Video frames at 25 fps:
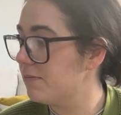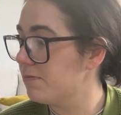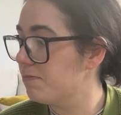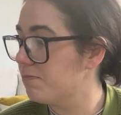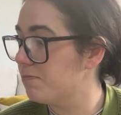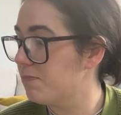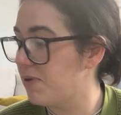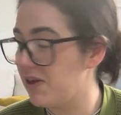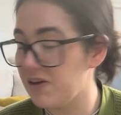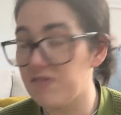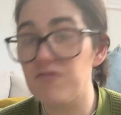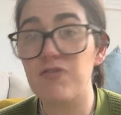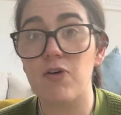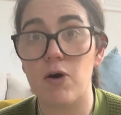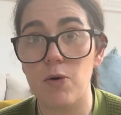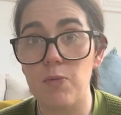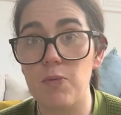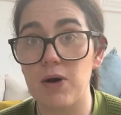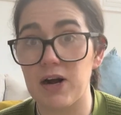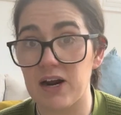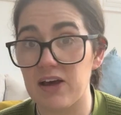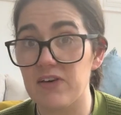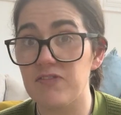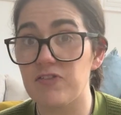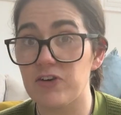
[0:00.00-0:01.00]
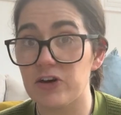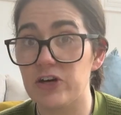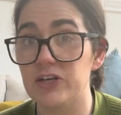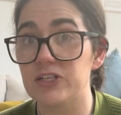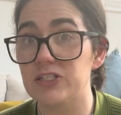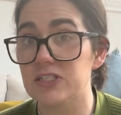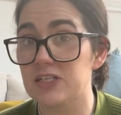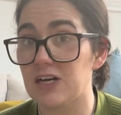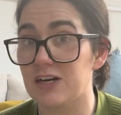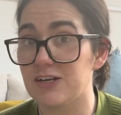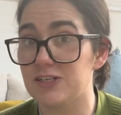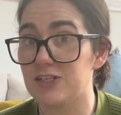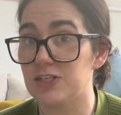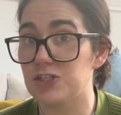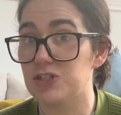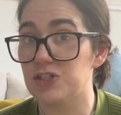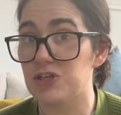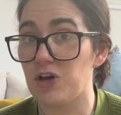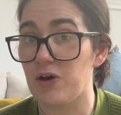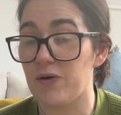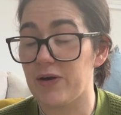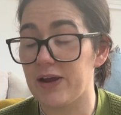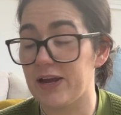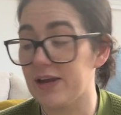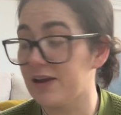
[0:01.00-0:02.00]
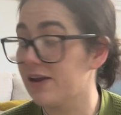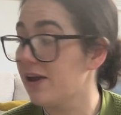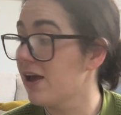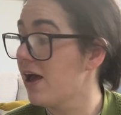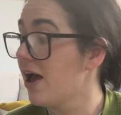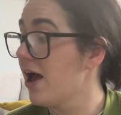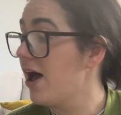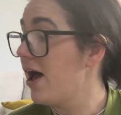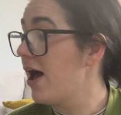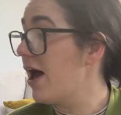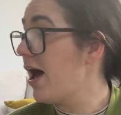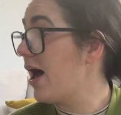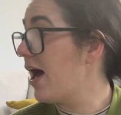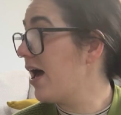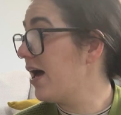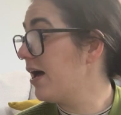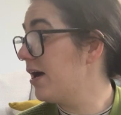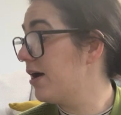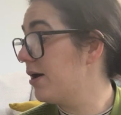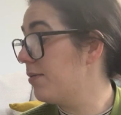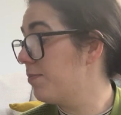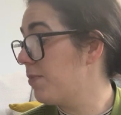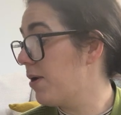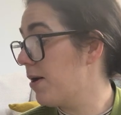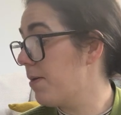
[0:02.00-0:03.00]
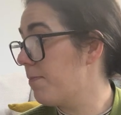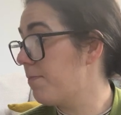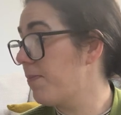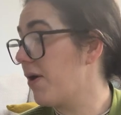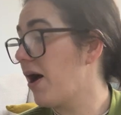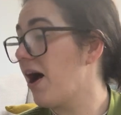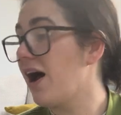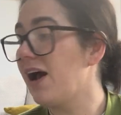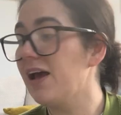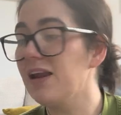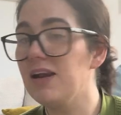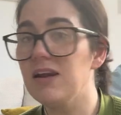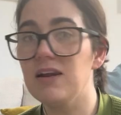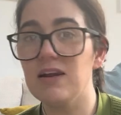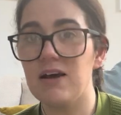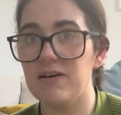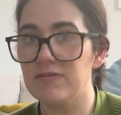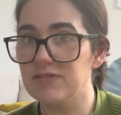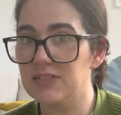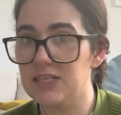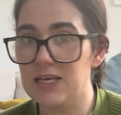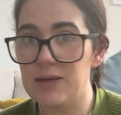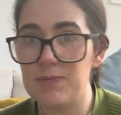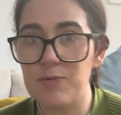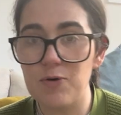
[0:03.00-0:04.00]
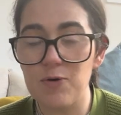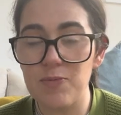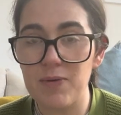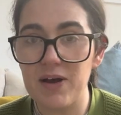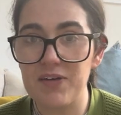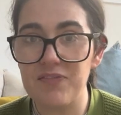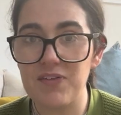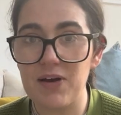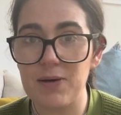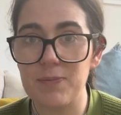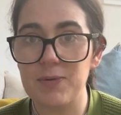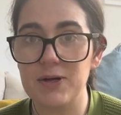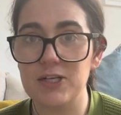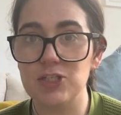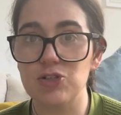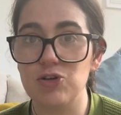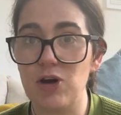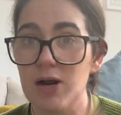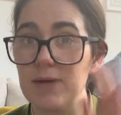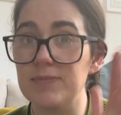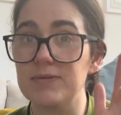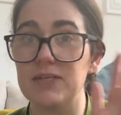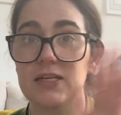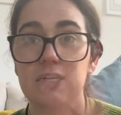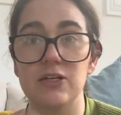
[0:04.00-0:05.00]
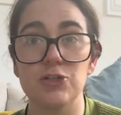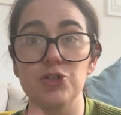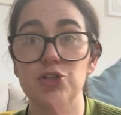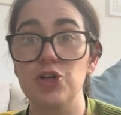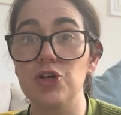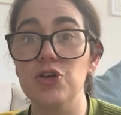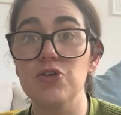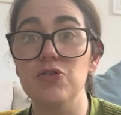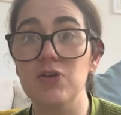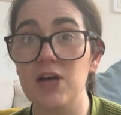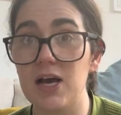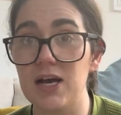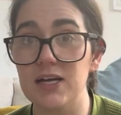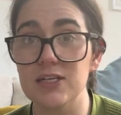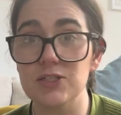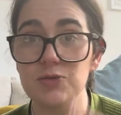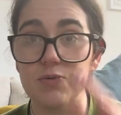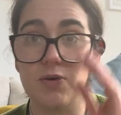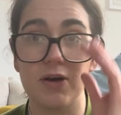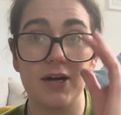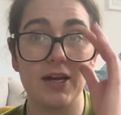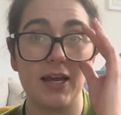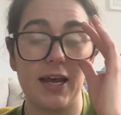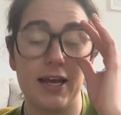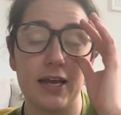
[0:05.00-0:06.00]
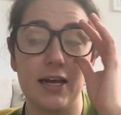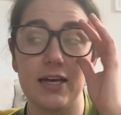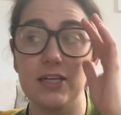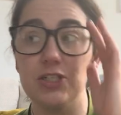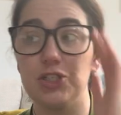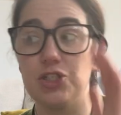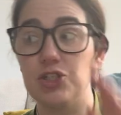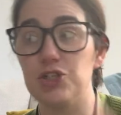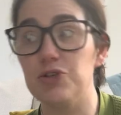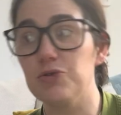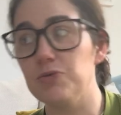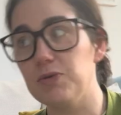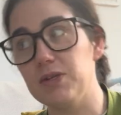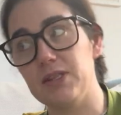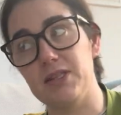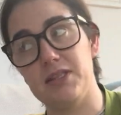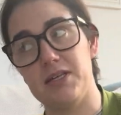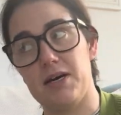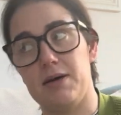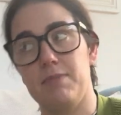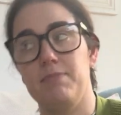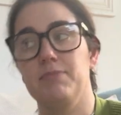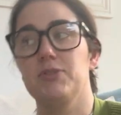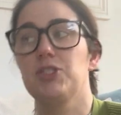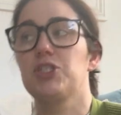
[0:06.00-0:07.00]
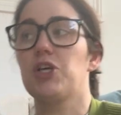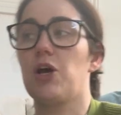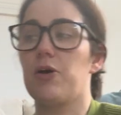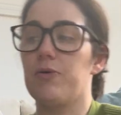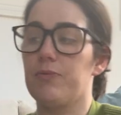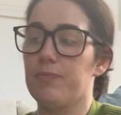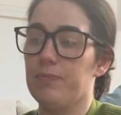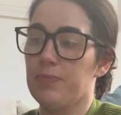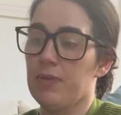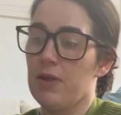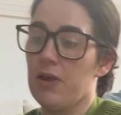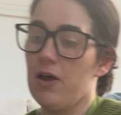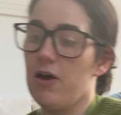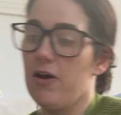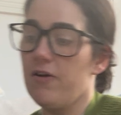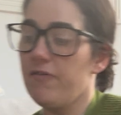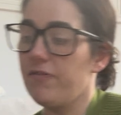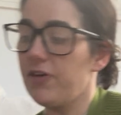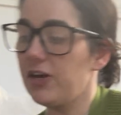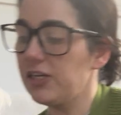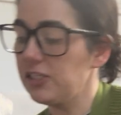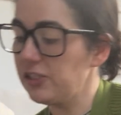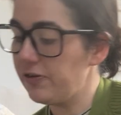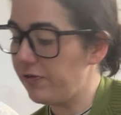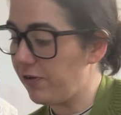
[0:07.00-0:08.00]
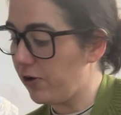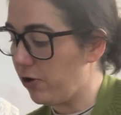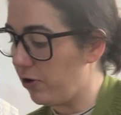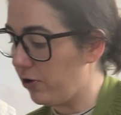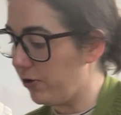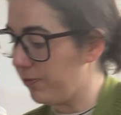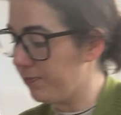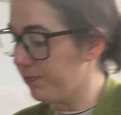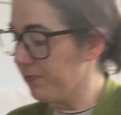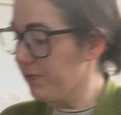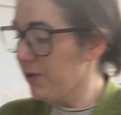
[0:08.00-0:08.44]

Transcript: be from when I first started sewing. But I love to keep all my fabric scraps, and I'll show you guys what I do with them. So first of all,